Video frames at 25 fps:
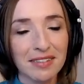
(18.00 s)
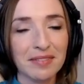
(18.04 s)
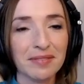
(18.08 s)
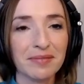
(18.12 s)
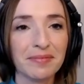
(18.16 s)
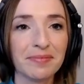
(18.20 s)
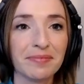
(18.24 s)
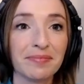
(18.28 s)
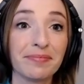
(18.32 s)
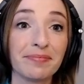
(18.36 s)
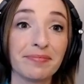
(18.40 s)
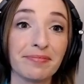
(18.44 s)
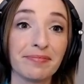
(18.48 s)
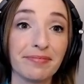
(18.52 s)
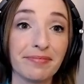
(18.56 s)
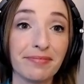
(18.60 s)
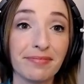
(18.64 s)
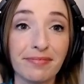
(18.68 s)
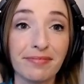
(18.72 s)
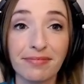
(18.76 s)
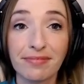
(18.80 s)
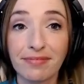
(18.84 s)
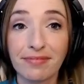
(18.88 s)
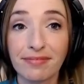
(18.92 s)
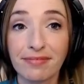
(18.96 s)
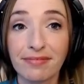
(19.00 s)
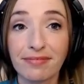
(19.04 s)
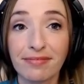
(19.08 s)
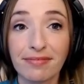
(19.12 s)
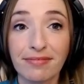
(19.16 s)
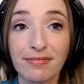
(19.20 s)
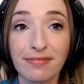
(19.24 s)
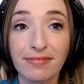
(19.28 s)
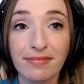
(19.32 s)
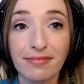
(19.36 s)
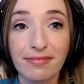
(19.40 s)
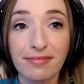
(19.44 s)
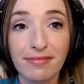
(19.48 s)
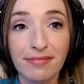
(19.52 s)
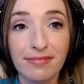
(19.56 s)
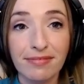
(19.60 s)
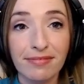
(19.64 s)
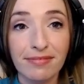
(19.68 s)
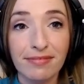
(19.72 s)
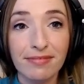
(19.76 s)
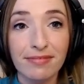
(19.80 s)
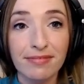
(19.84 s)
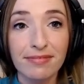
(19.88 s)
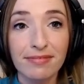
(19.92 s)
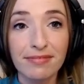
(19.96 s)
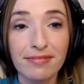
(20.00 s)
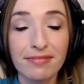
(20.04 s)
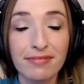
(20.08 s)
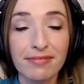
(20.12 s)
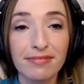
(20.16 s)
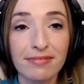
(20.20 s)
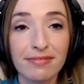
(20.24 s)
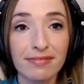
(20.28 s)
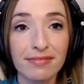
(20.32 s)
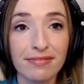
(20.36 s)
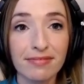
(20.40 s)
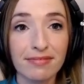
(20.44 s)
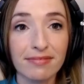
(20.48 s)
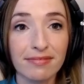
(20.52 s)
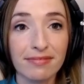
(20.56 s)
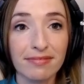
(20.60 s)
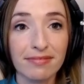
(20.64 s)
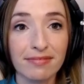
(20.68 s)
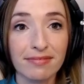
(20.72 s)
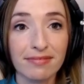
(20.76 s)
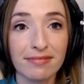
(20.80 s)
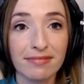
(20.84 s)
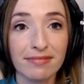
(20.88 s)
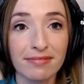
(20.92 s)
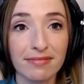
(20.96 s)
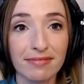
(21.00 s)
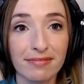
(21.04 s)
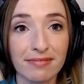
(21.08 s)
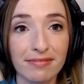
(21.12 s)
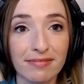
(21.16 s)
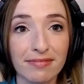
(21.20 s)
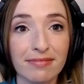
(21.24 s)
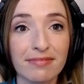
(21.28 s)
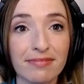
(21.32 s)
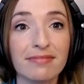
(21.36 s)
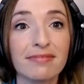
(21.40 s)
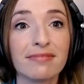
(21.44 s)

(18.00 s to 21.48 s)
[no speech]